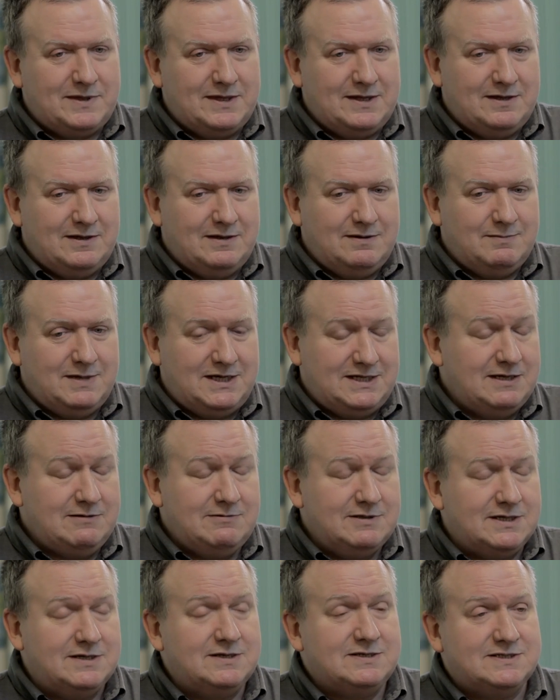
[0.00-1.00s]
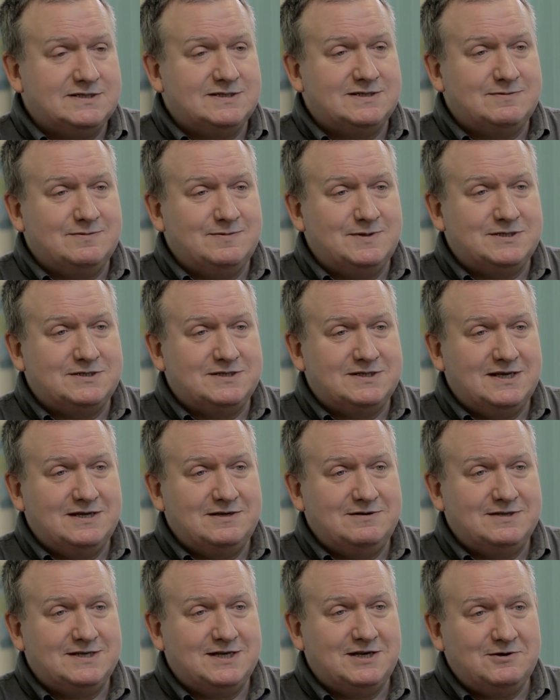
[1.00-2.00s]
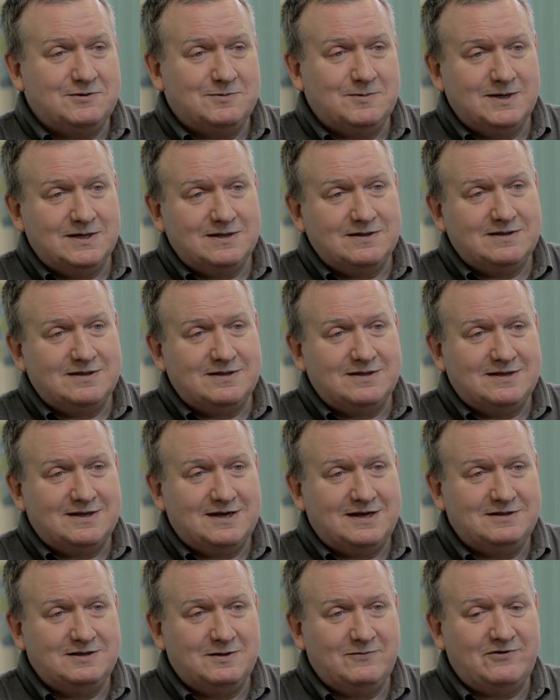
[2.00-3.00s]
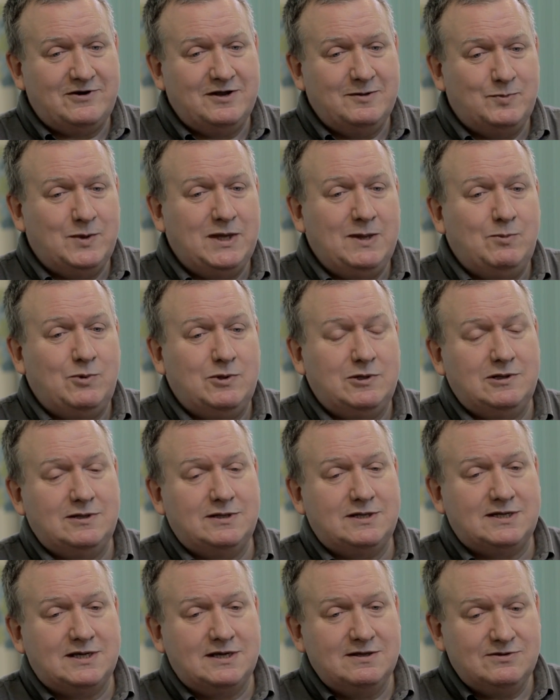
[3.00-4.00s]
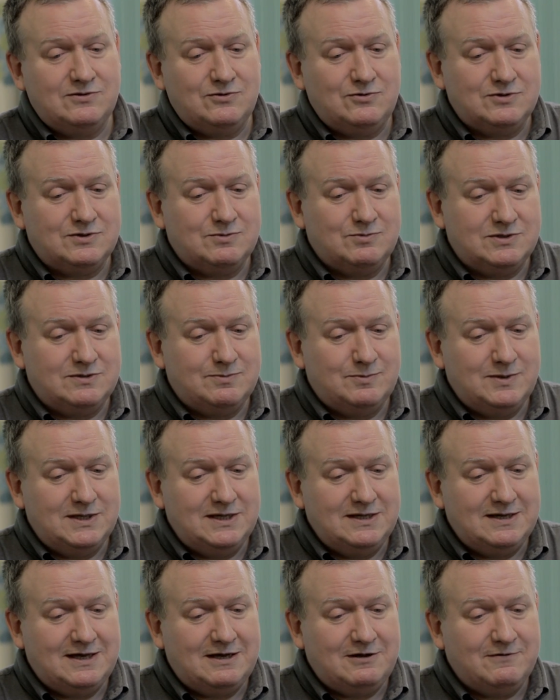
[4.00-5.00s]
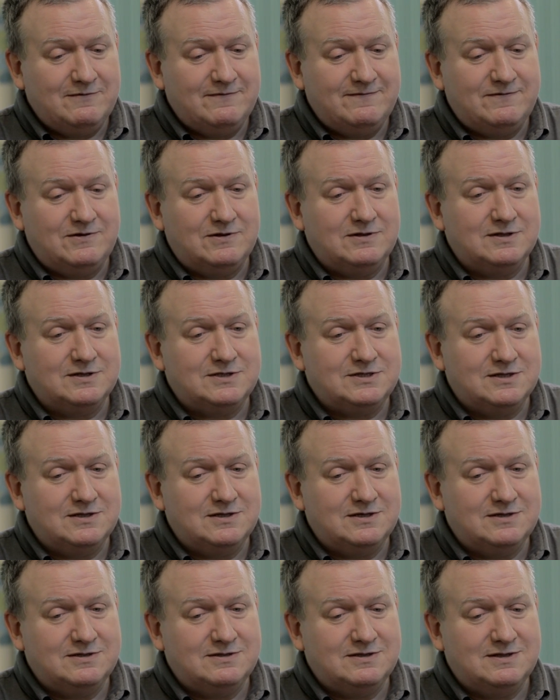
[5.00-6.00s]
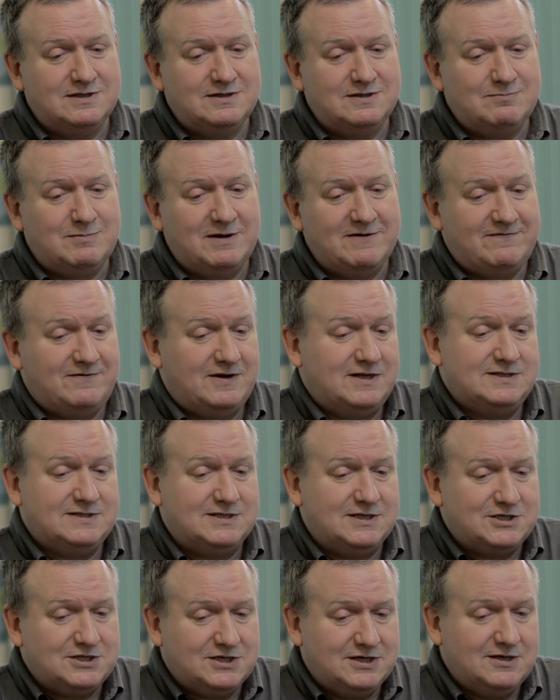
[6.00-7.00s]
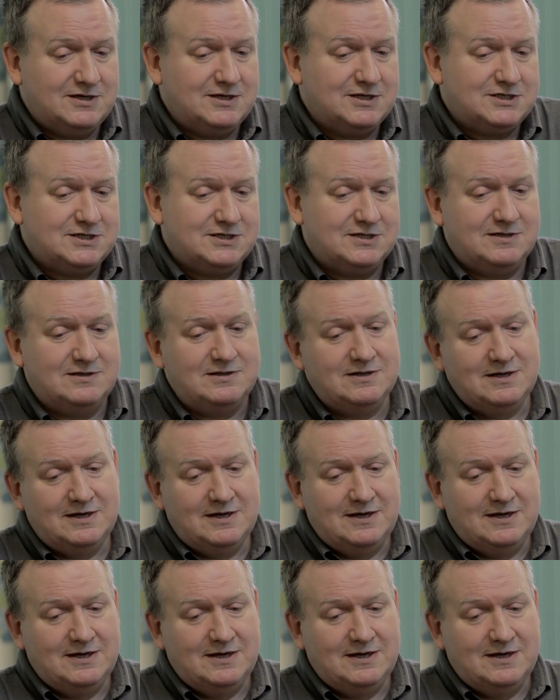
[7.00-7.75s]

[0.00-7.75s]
an illness which they could help with. And the very people that I thought would be helpful, my friends at church, and